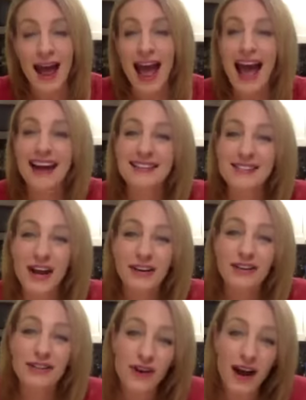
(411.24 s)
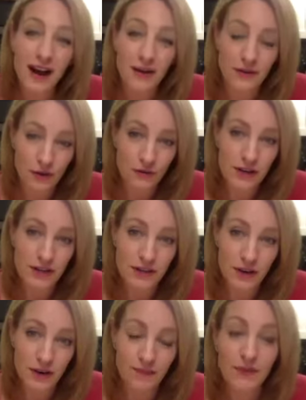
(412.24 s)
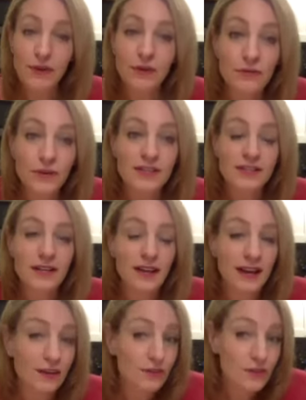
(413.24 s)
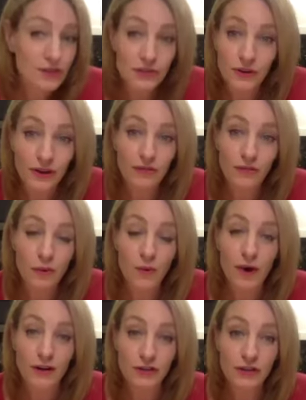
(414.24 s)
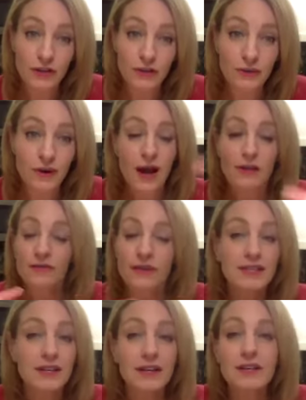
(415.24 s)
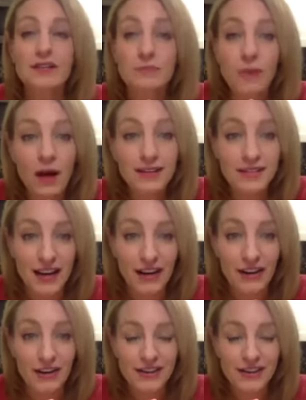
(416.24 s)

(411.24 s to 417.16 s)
and it's not going to dry out in your freezer. You could freeze it, like if you're just cooking for 1 or 2, freeze it in a small container.